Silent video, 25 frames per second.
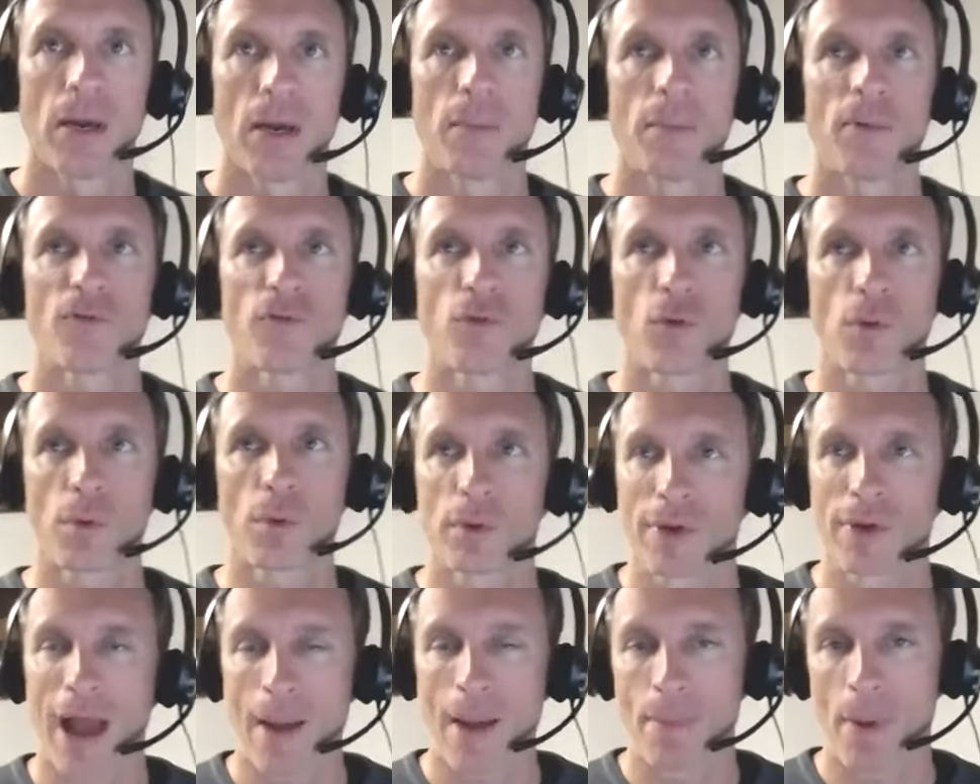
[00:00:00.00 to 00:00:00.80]
Before we
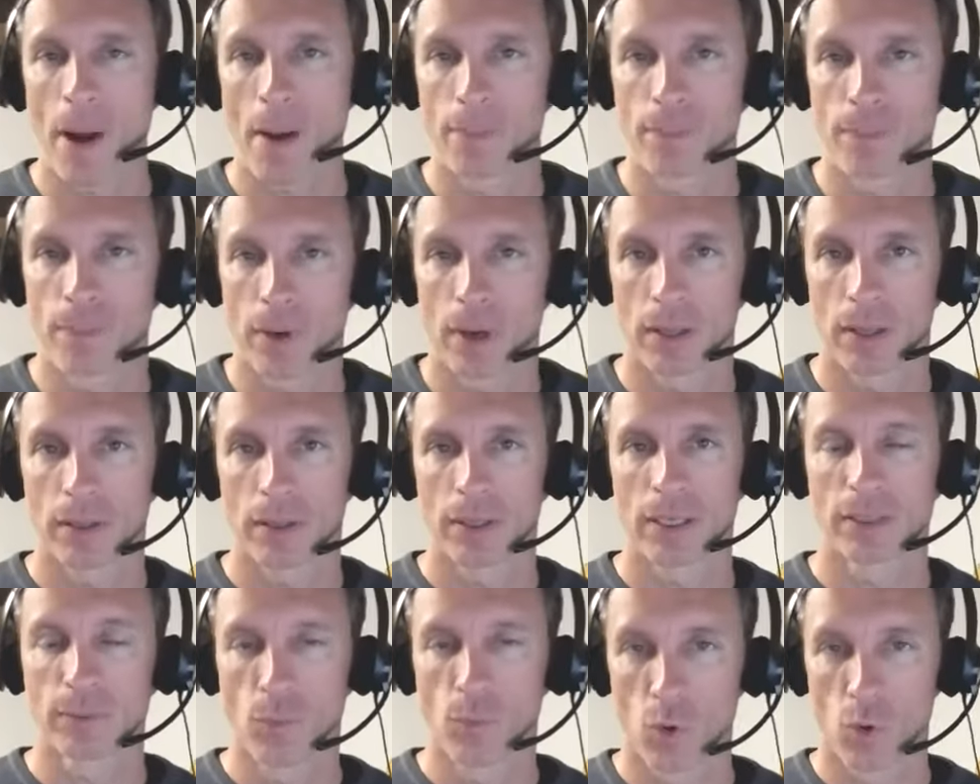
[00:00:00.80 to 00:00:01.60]
wrap up
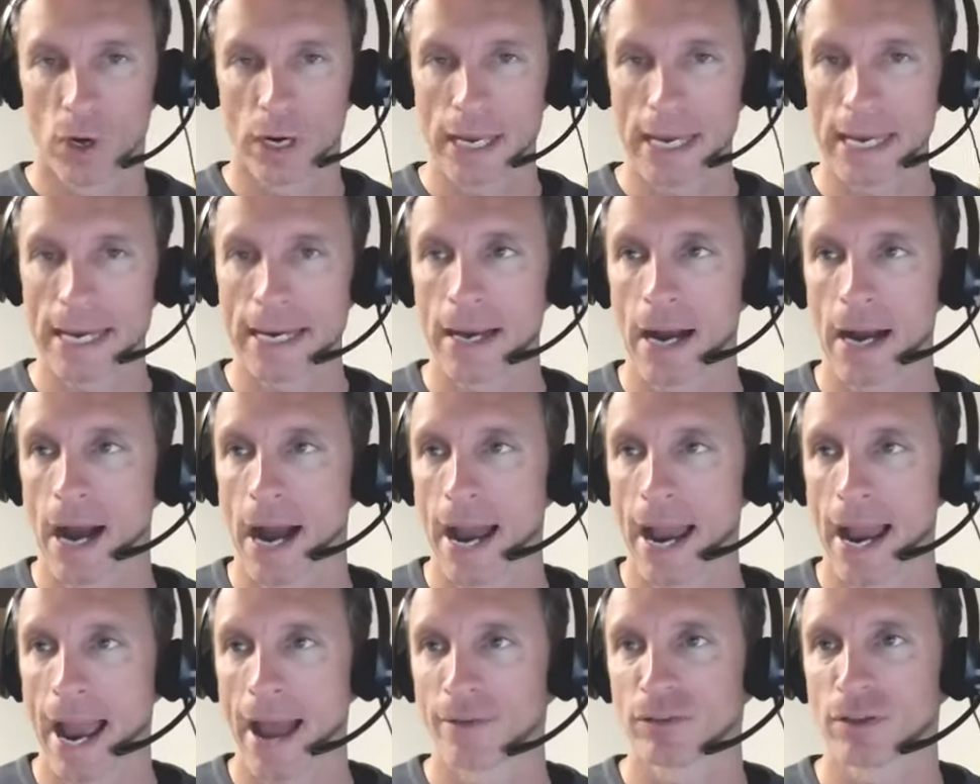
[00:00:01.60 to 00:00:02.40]
this morning,
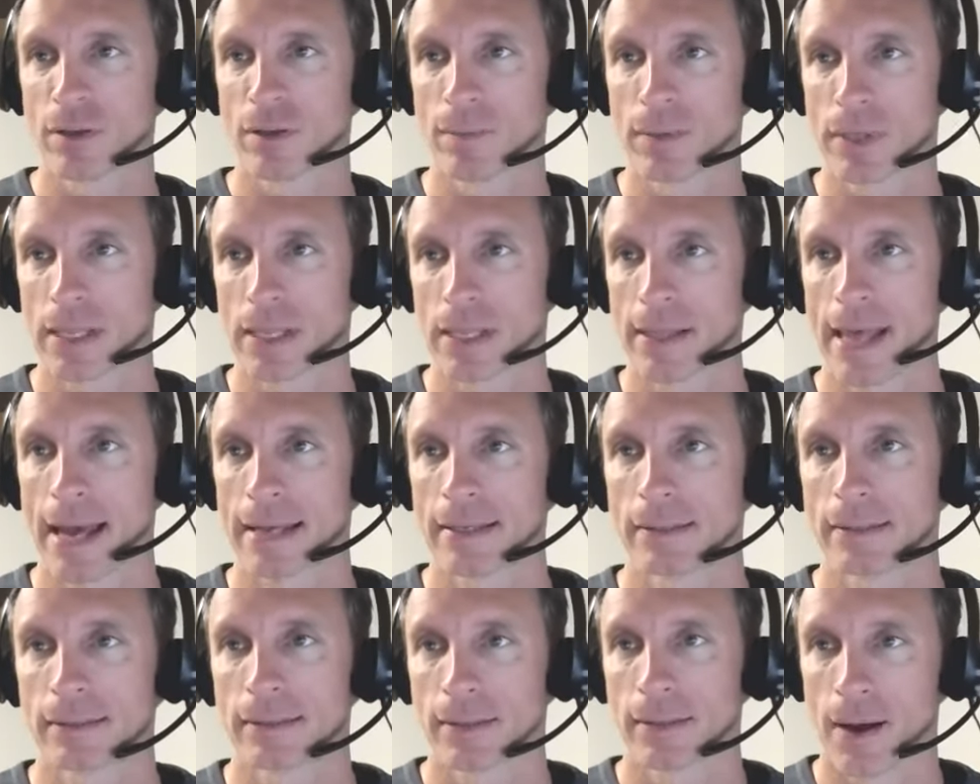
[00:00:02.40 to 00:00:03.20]
I have something
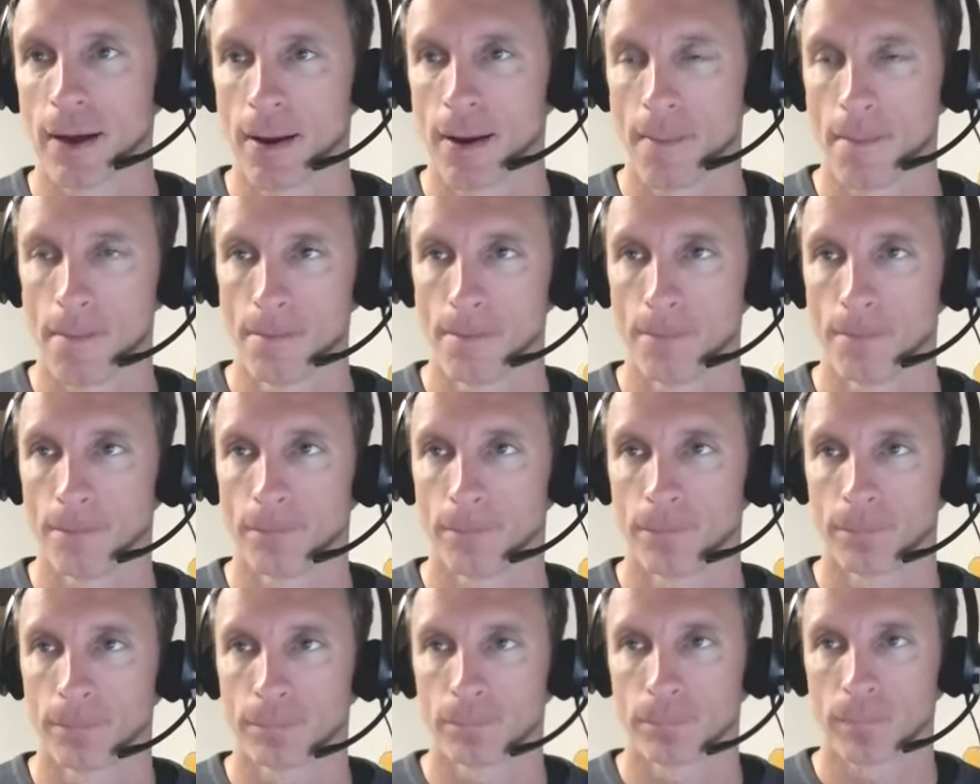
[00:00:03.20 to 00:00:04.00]
that's
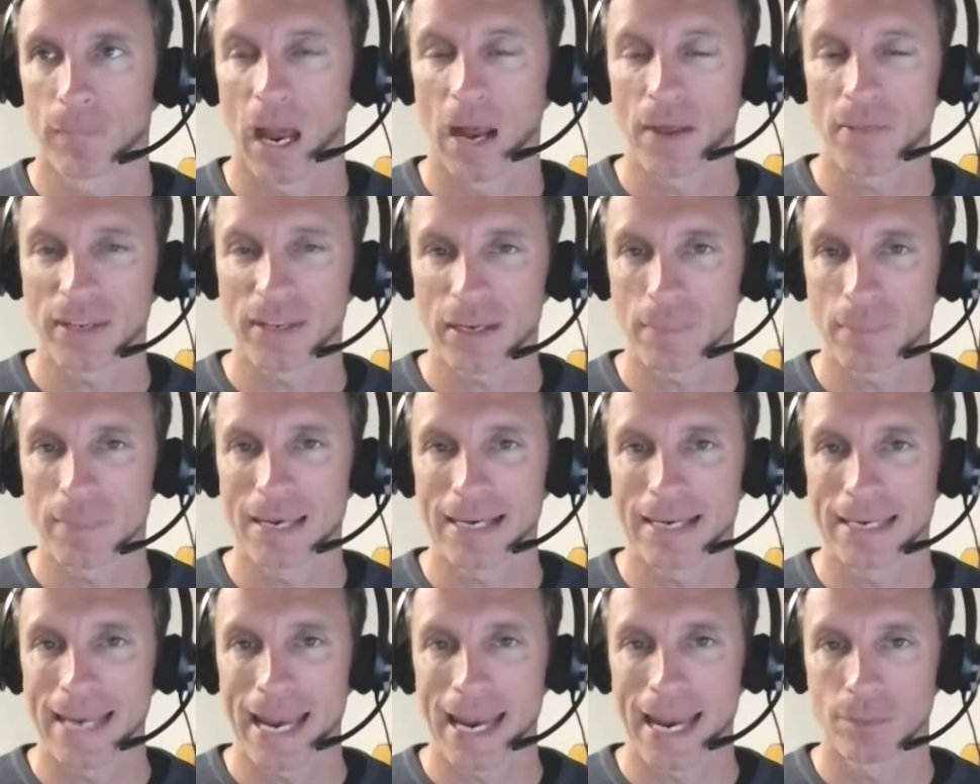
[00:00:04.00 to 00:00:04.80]
I think can be
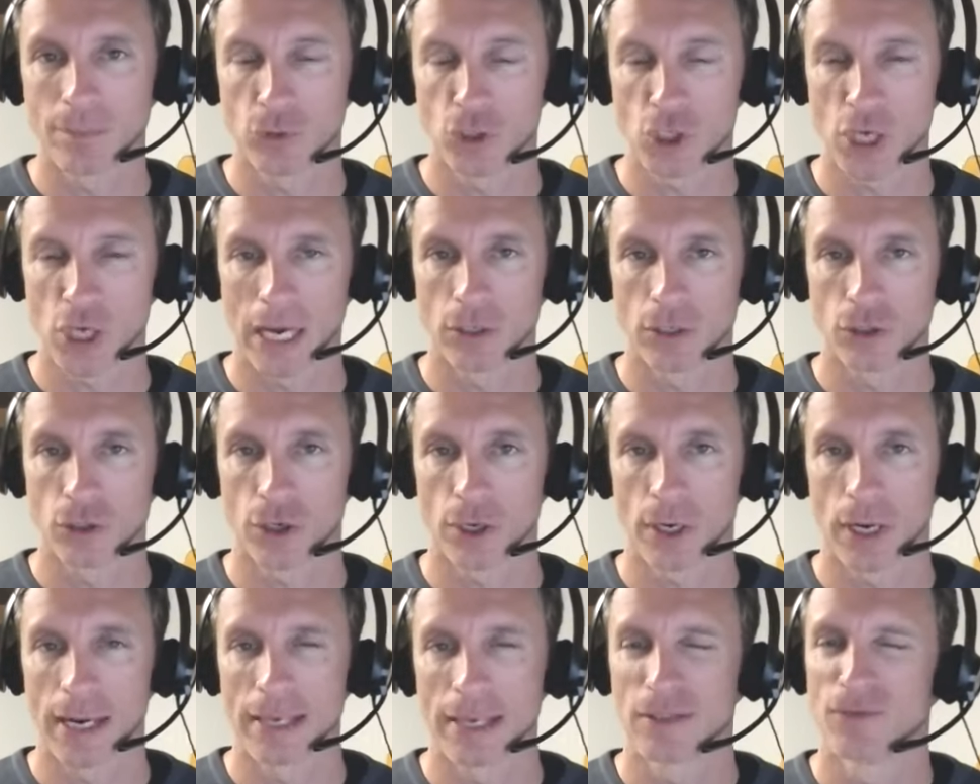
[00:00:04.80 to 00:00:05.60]
a game
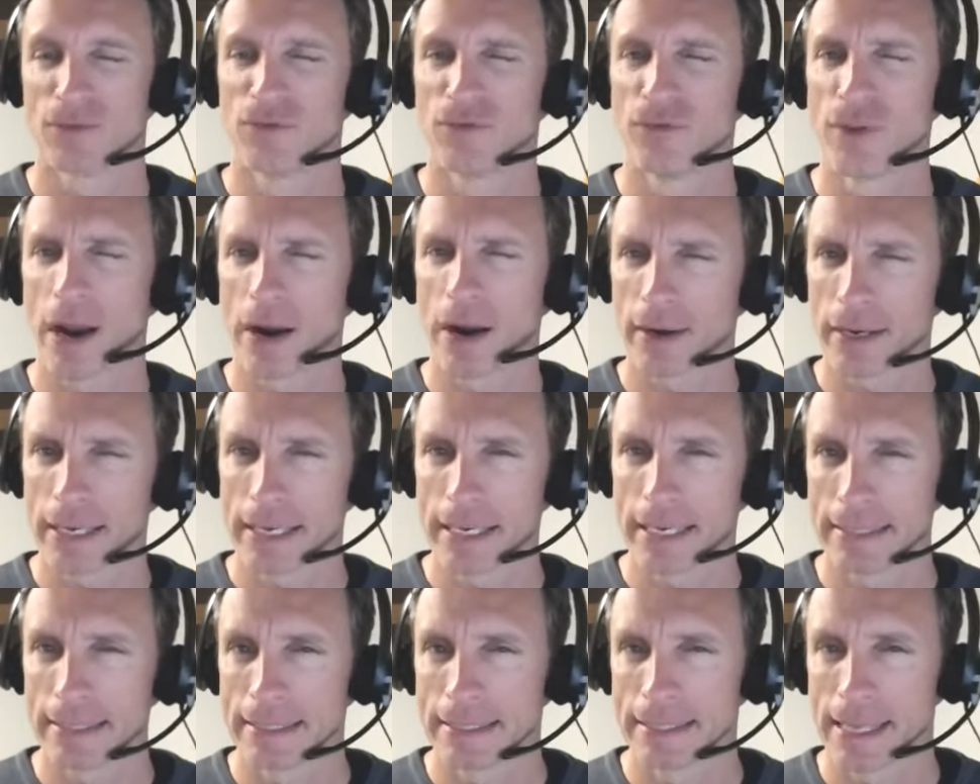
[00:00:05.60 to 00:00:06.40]
changer, and it's very
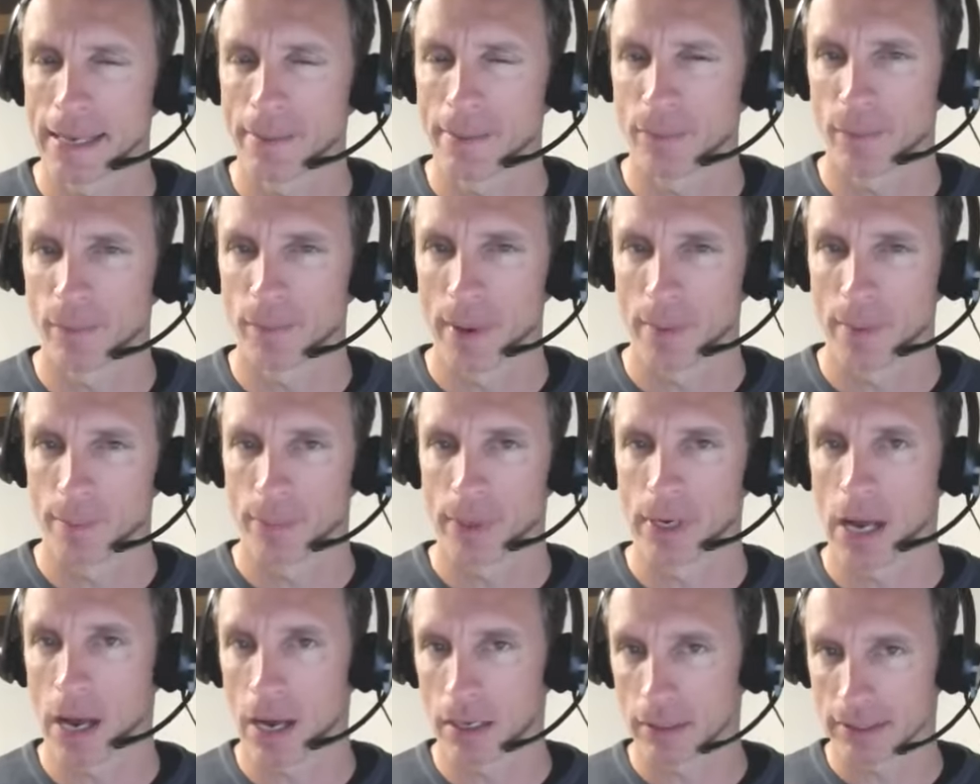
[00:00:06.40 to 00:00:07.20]
easy to implement,
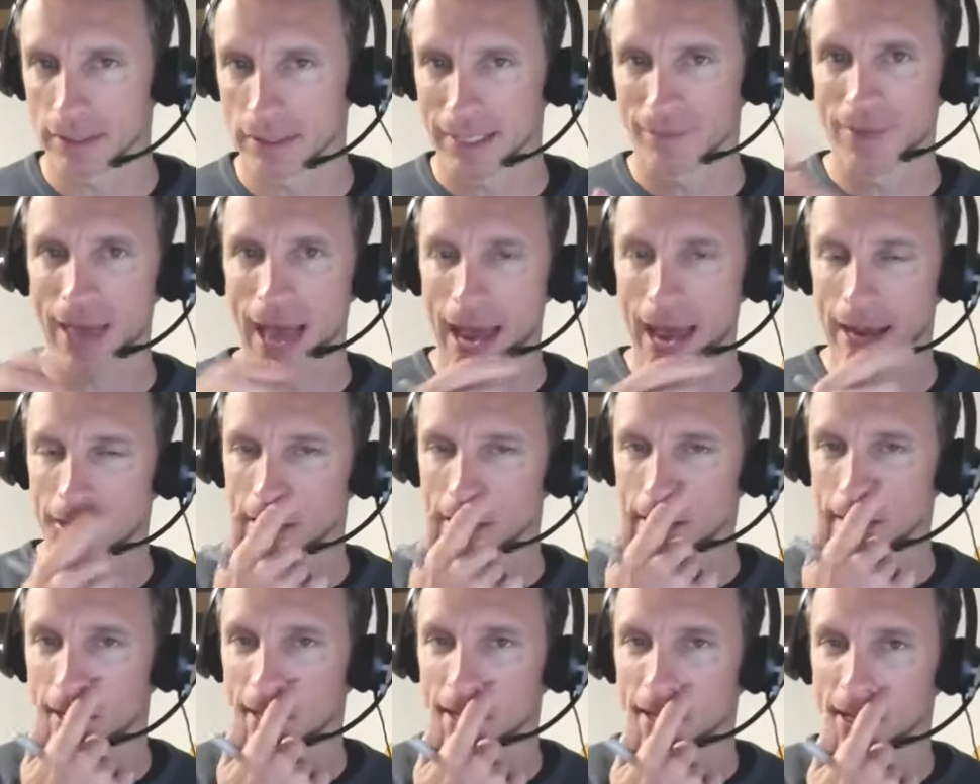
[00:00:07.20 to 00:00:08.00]
but I'll save that
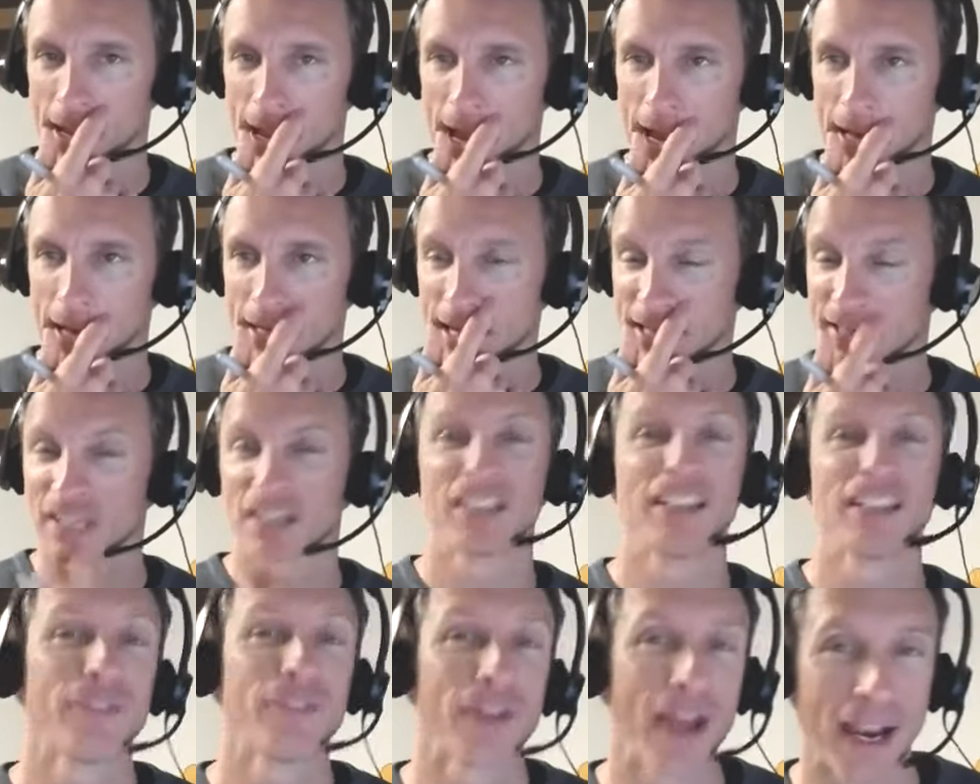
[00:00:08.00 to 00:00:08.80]
as a
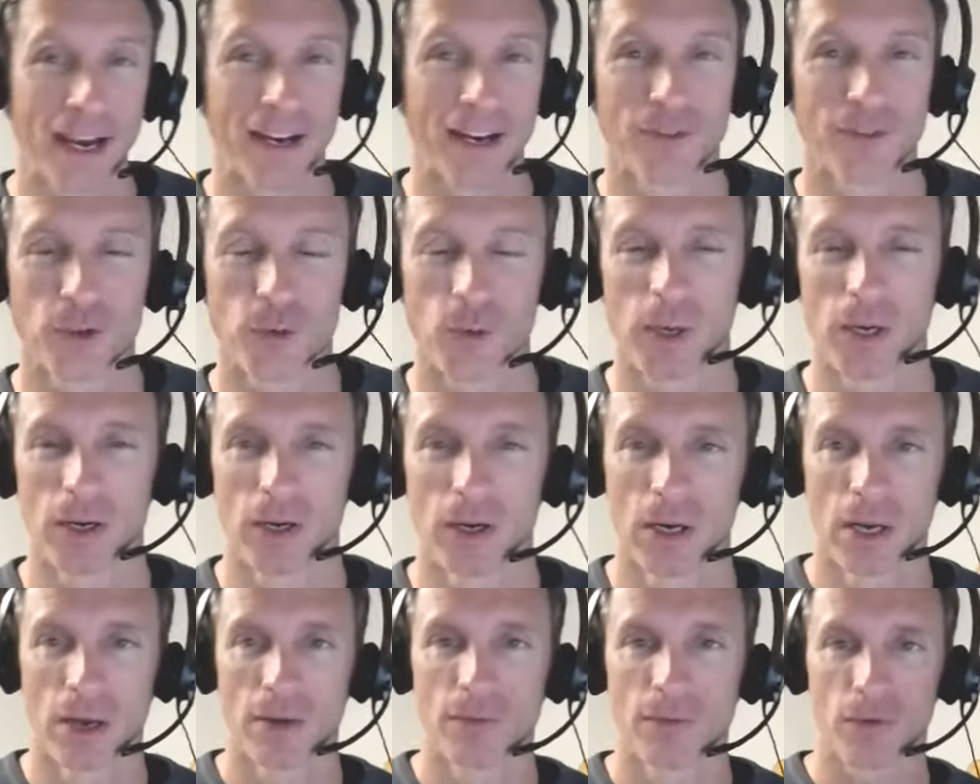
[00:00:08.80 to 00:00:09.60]
cliffhanger, if you will,
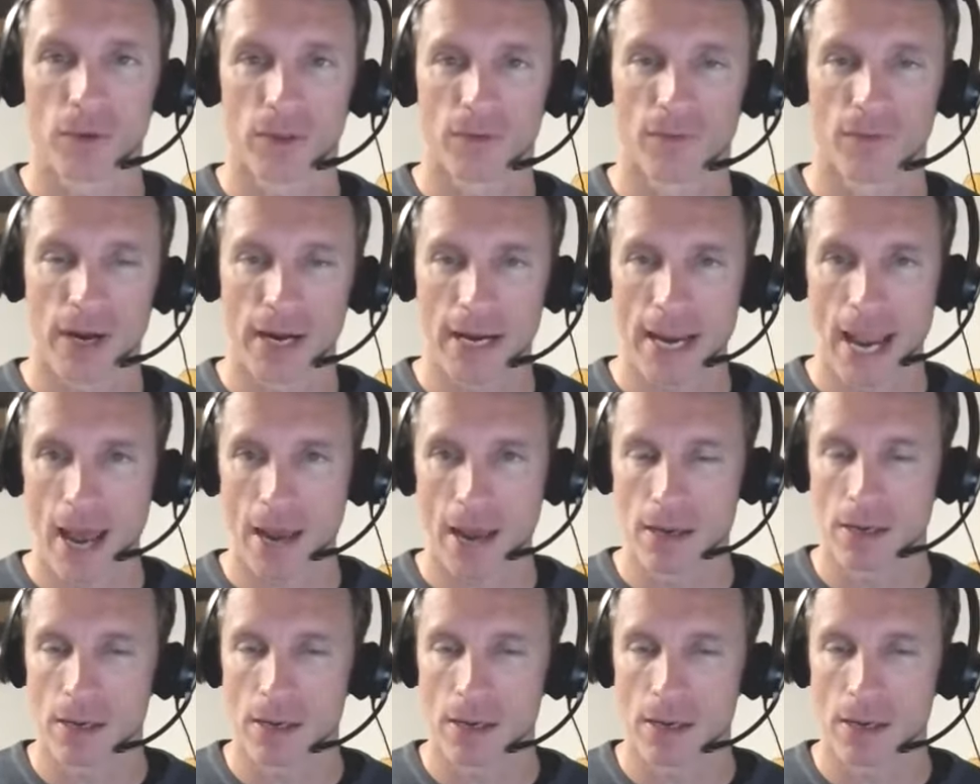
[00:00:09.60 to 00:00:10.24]
for the very end.